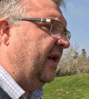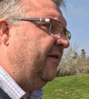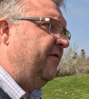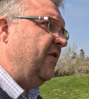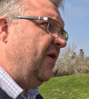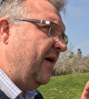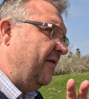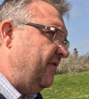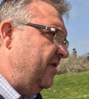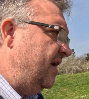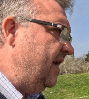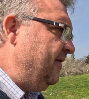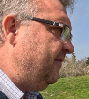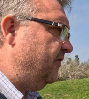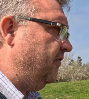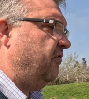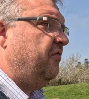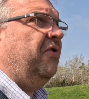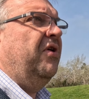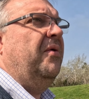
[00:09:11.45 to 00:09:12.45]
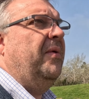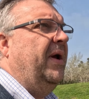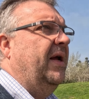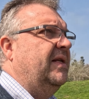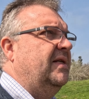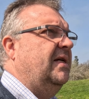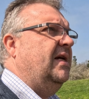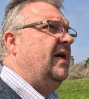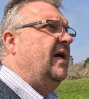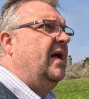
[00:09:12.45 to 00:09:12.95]
If you haven't lived through
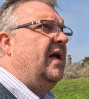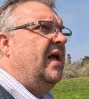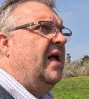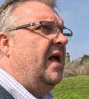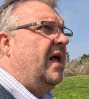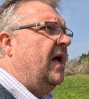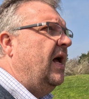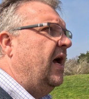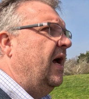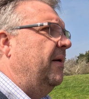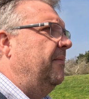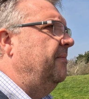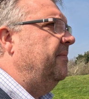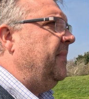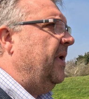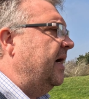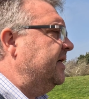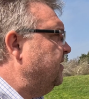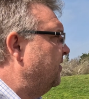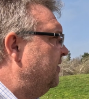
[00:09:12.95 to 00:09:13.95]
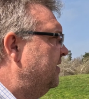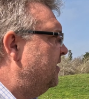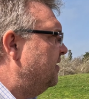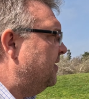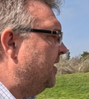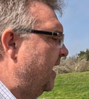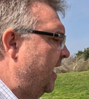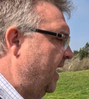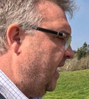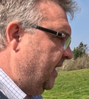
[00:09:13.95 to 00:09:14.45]
it, I don't think you
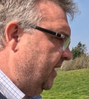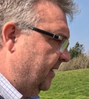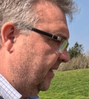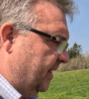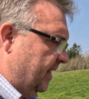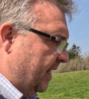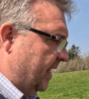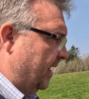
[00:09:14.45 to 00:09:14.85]
can.